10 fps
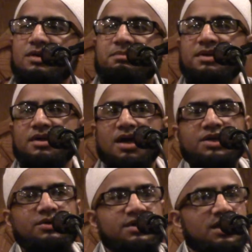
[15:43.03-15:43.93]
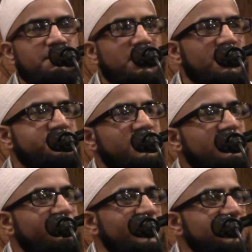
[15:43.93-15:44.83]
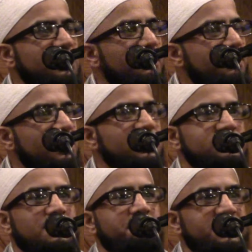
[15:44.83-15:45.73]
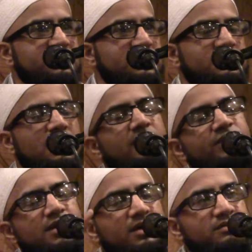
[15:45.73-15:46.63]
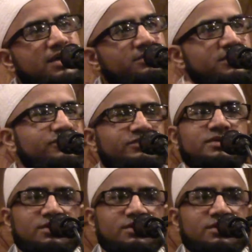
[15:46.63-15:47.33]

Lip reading: the biryani and the kebabs and the fish and the burgers and pizzas and everything, and we've,